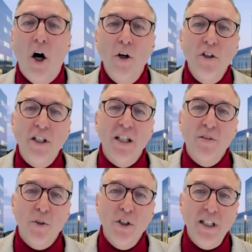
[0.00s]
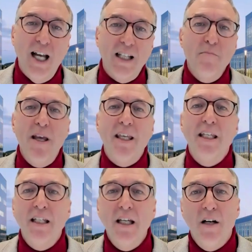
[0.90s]
or you can work at
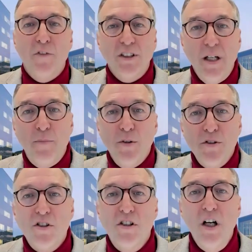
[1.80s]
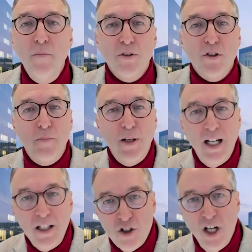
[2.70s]
making, for example, some supply
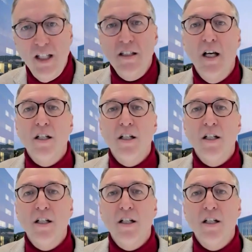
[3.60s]
chain,